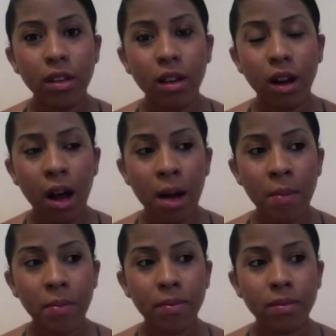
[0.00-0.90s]

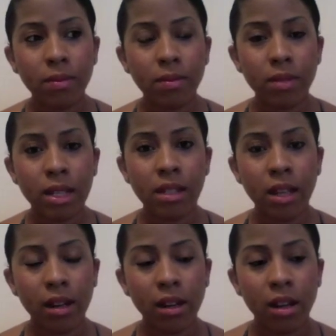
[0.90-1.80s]
um, they
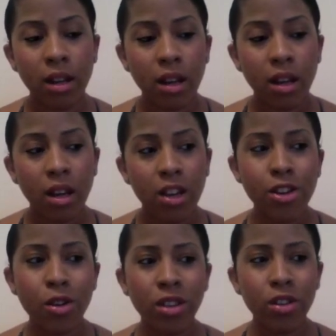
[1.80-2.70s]
said, you
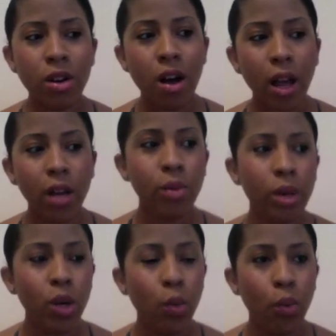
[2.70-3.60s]
know how I knew
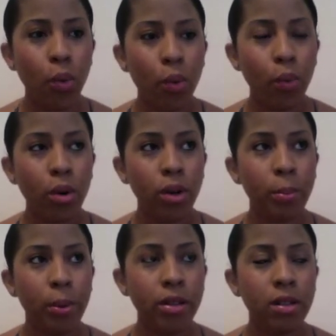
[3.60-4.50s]
that you were a real good
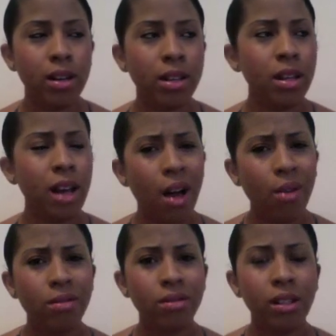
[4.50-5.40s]
person? And I said, how?